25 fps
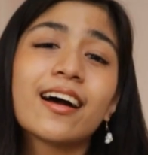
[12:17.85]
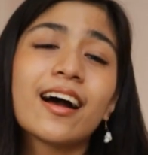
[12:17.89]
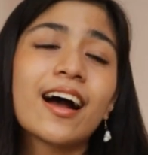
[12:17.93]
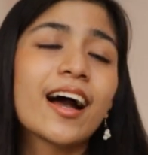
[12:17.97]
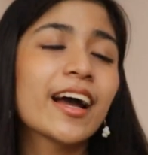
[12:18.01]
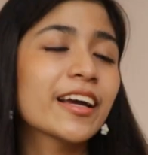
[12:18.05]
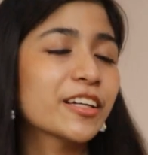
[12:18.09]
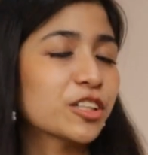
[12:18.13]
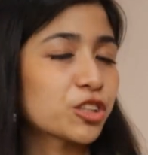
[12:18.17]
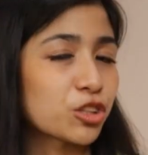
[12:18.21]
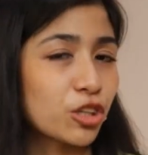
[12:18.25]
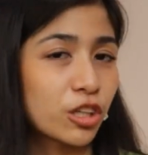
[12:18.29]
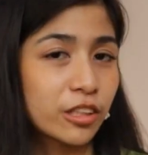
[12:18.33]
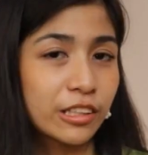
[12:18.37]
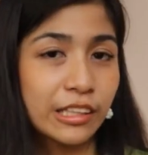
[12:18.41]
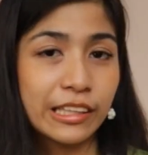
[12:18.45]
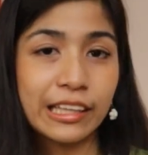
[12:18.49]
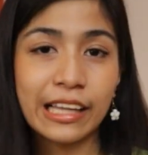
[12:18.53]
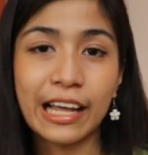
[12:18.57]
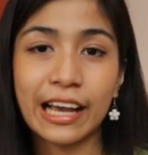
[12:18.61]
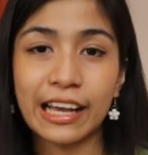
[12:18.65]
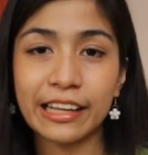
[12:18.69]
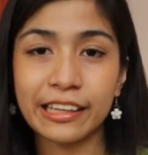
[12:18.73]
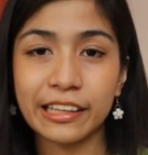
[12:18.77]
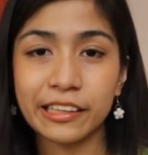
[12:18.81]
I draw the
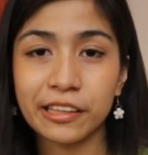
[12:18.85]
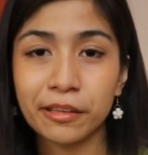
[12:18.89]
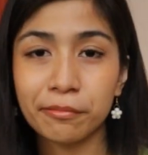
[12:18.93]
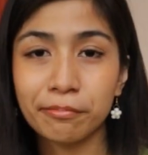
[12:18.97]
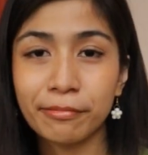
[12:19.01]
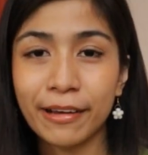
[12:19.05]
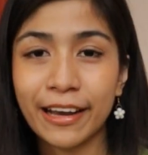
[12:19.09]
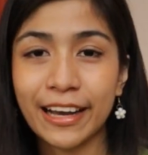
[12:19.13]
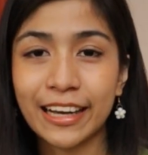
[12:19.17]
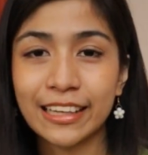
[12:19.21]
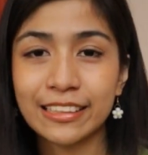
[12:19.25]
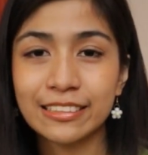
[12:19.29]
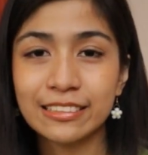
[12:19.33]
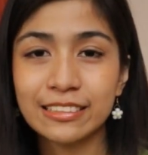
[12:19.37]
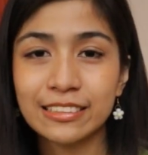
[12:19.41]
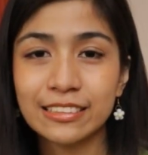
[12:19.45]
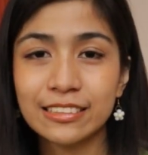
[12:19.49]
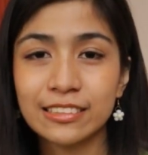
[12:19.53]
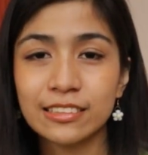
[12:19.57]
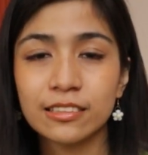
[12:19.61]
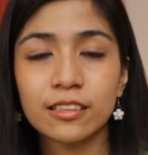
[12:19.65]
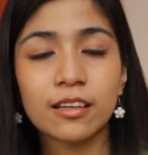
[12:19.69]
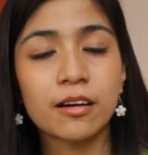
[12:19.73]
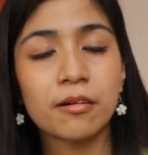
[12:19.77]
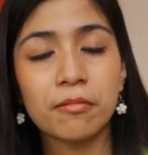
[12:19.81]
line at the
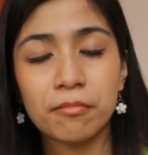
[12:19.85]
pants.